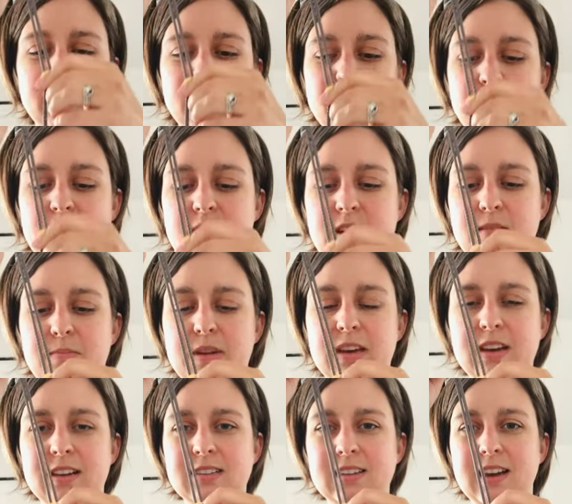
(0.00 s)
annoying
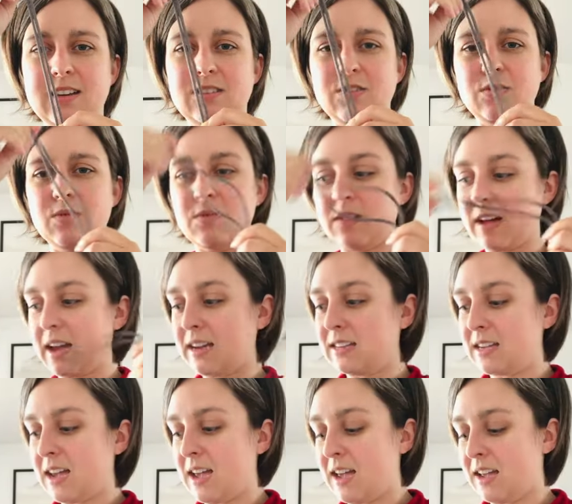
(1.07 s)
because I do like
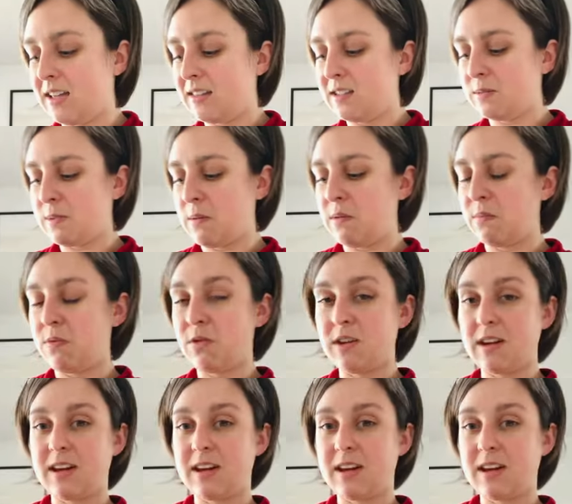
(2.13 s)
to hang this baby Buddha.